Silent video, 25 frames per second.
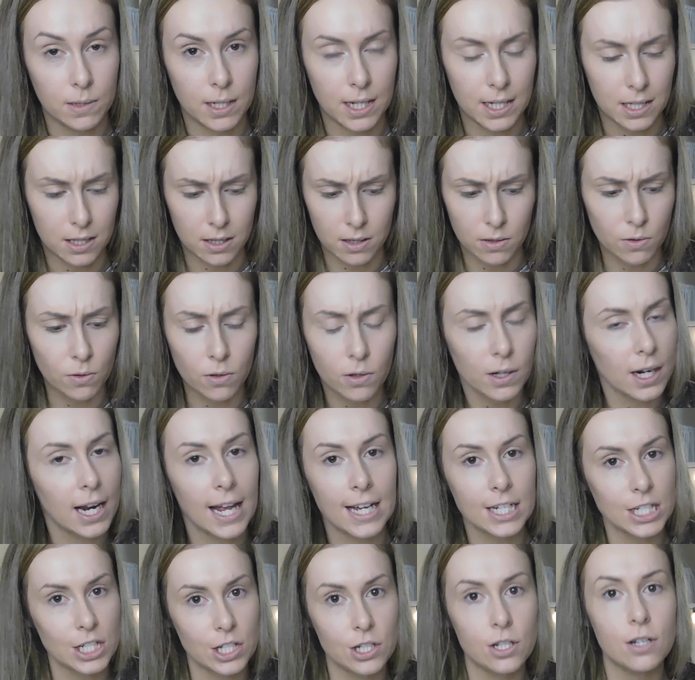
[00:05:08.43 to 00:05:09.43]
It's not
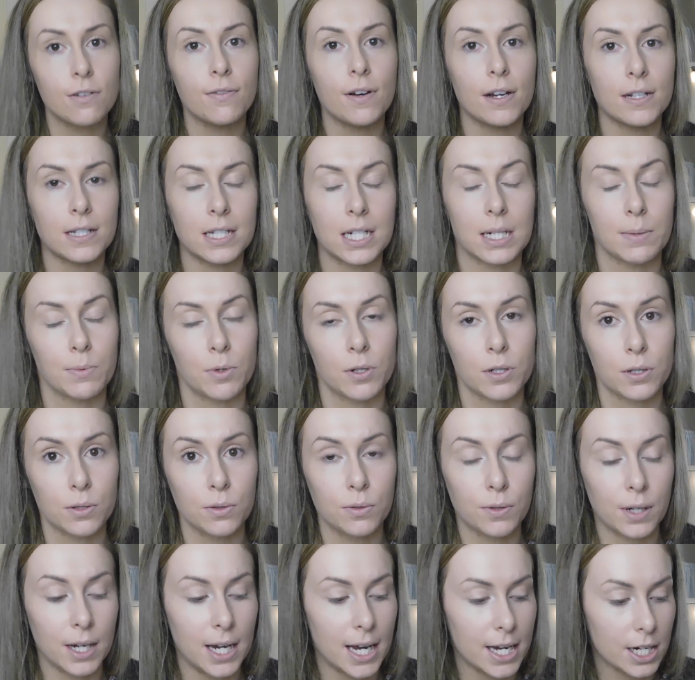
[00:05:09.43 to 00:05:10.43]
Collection 2000 anymore, it's
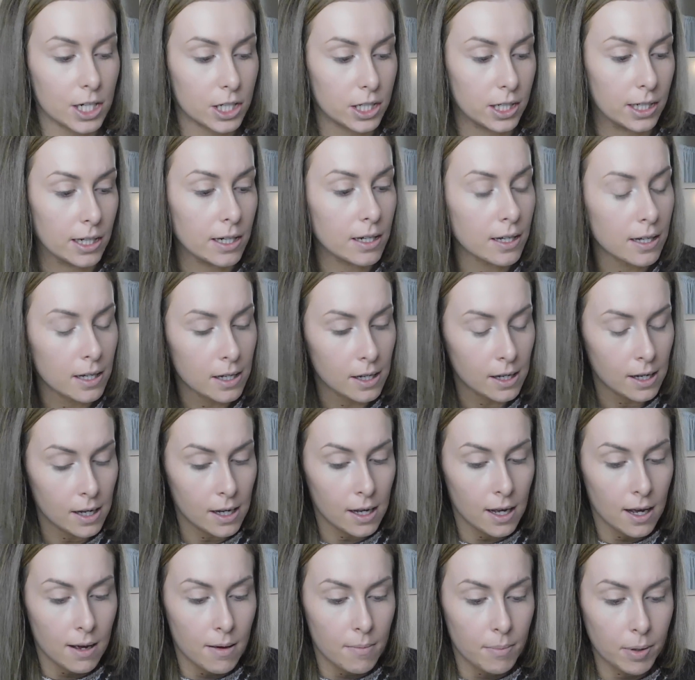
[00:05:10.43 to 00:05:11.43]
called Collection.
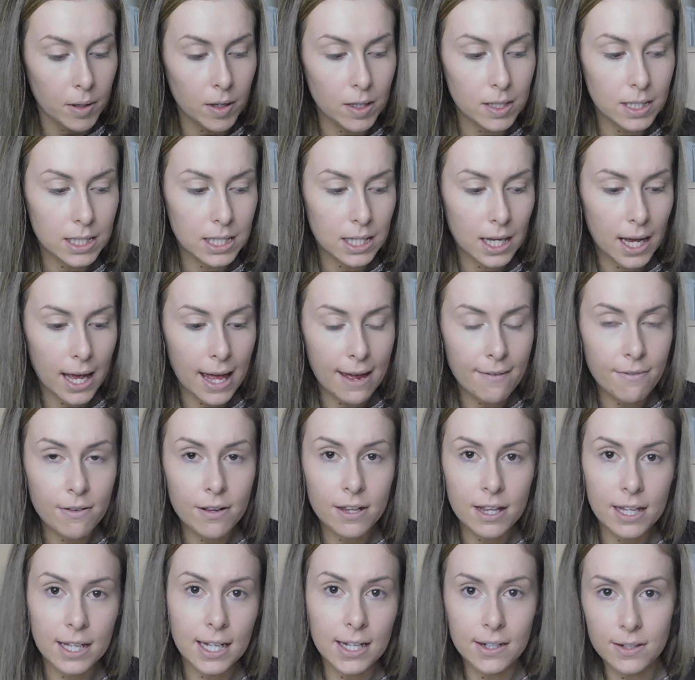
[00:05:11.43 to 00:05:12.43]
Because
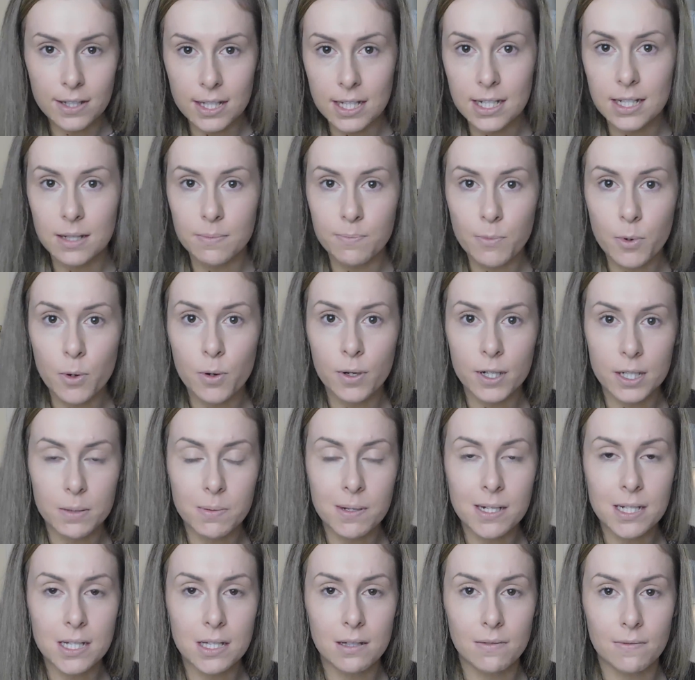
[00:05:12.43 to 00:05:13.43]
everything else is more
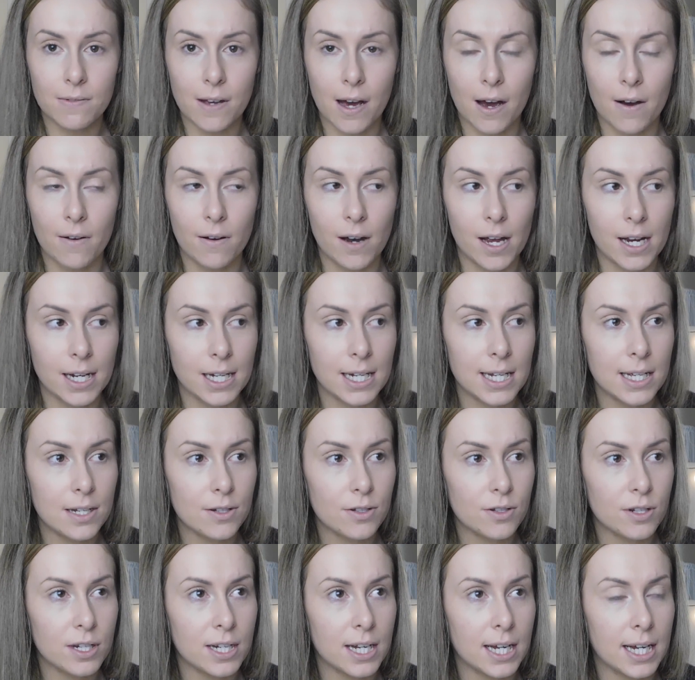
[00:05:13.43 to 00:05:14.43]
expensive now. Like
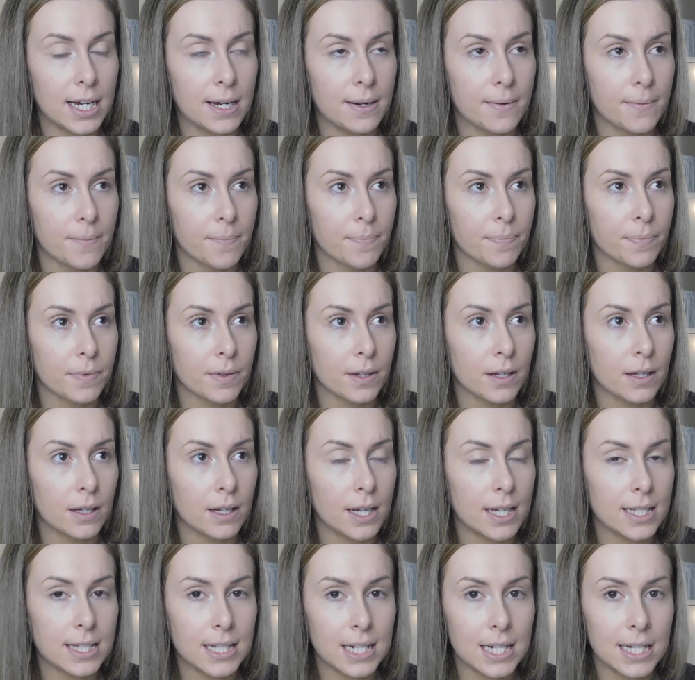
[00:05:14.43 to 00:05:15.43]
literally,
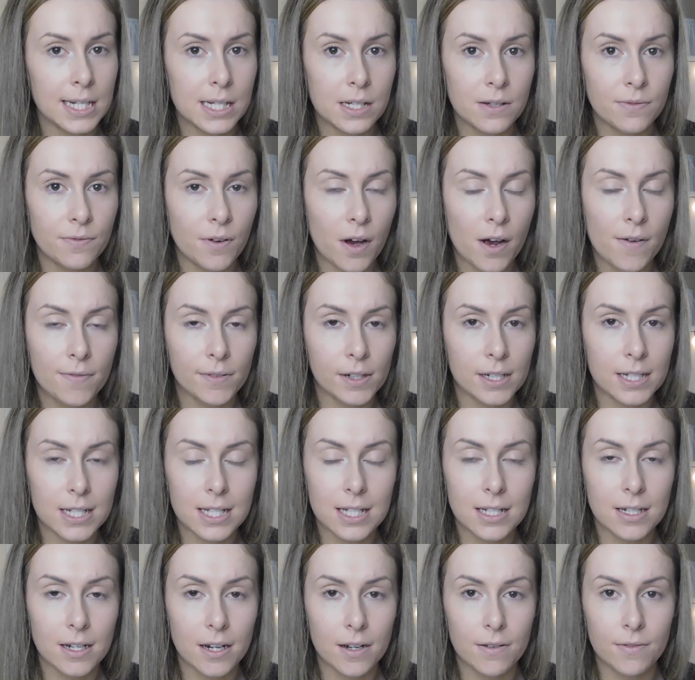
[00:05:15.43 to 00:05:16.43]
it's at least
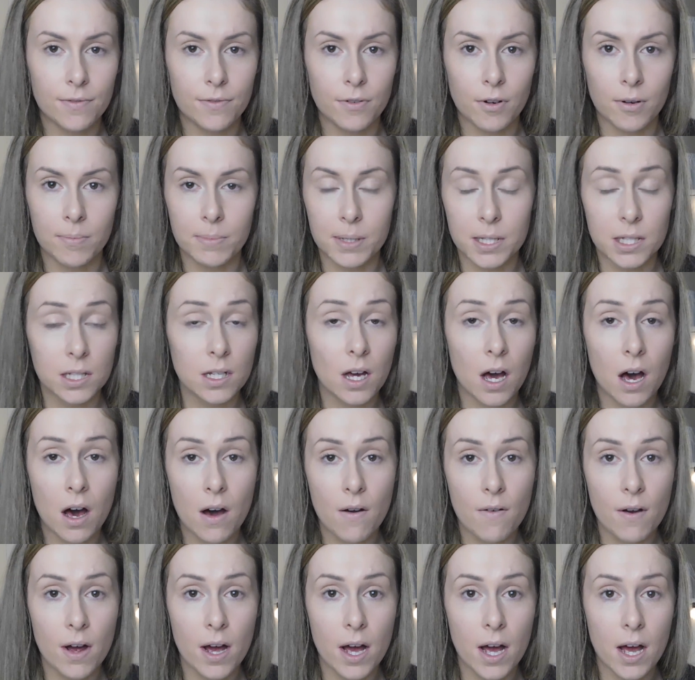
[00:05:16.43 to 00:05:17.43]
£5.99 for a
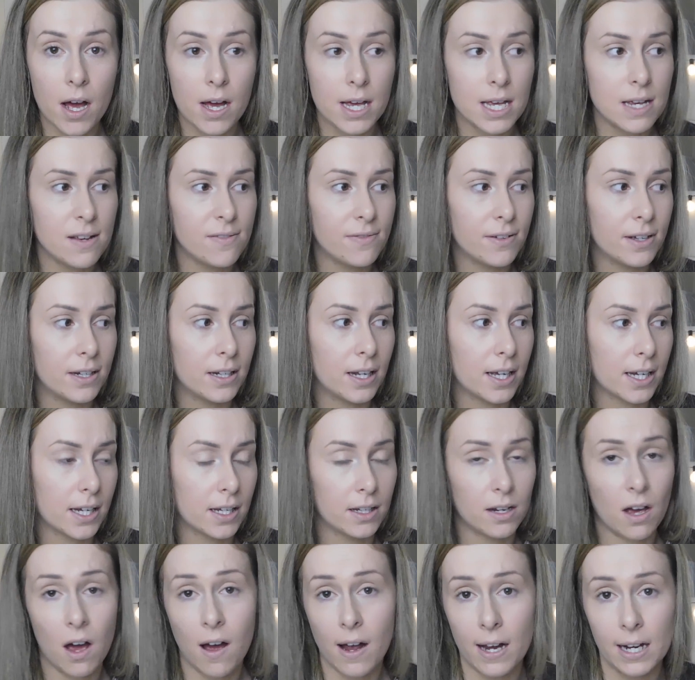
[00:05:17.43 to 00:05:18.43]
mascara. Even
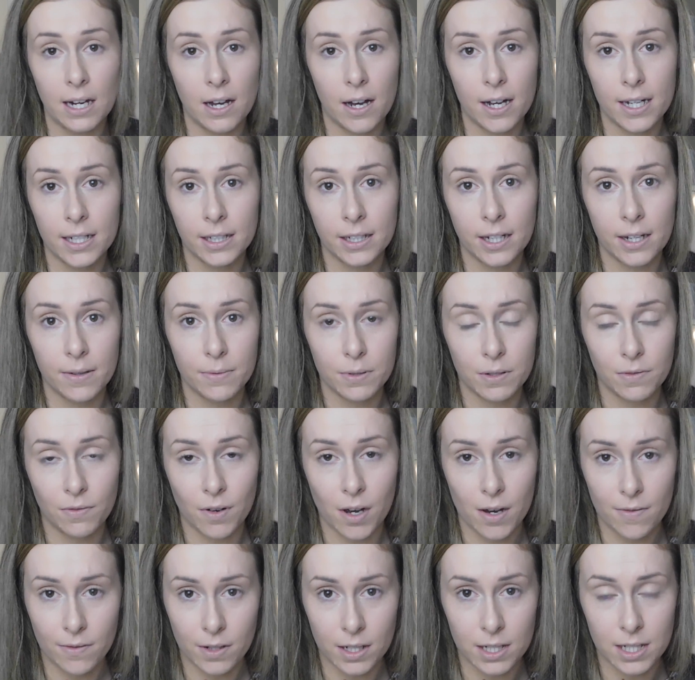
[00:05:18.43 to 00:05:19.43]
like an eyeliner was
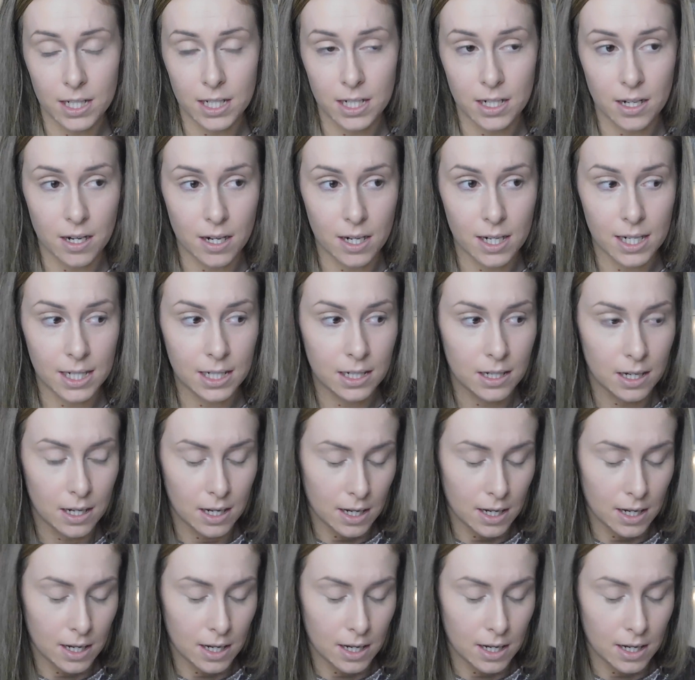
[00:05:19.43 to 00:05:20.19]
£5.99.